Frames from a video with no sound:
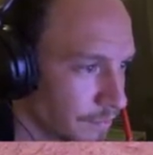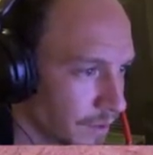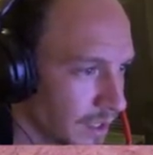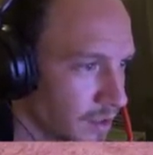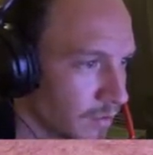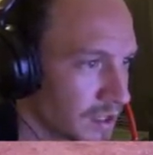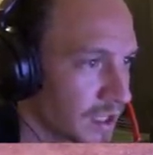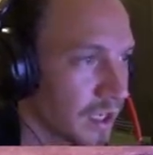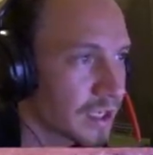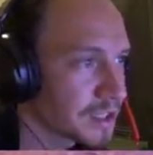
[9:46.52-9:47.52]
And it's obviously,
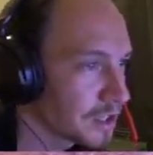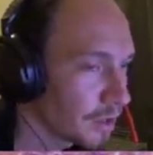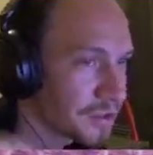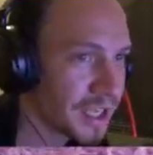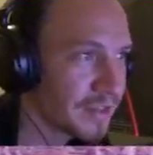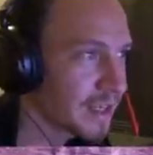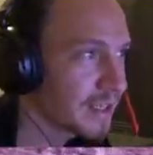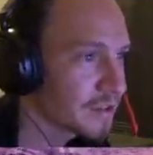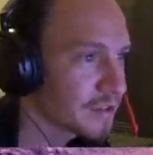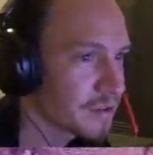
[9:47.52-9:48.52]
guys, you know, check the link
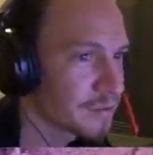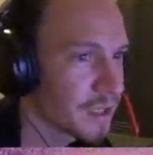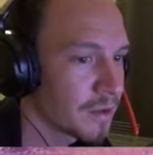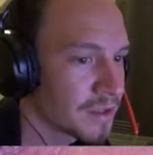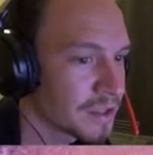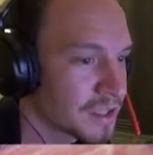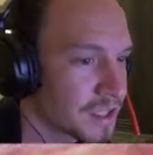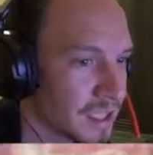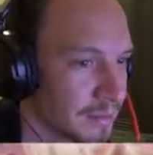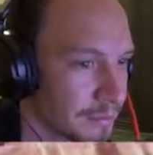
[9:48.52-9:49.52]
in the description below to the
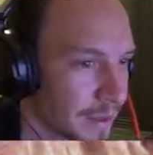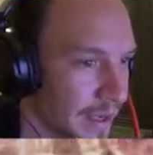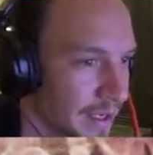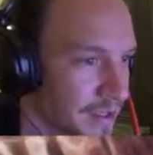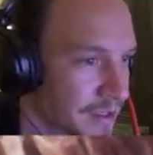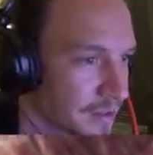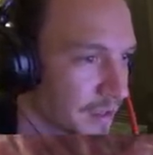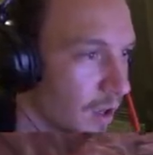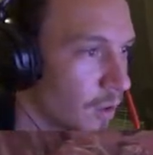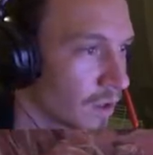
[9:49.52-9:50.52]
Steam page, to
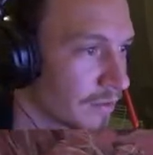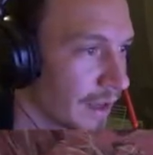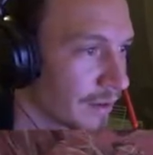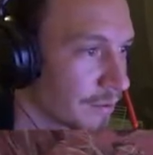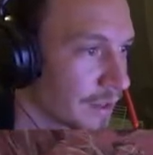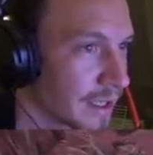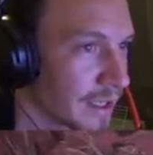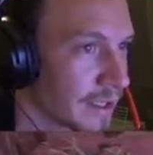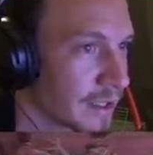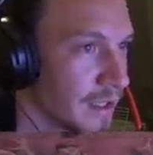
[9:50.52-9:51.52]
the whole event,
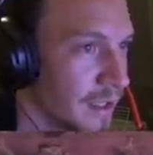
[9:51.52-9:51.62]
really.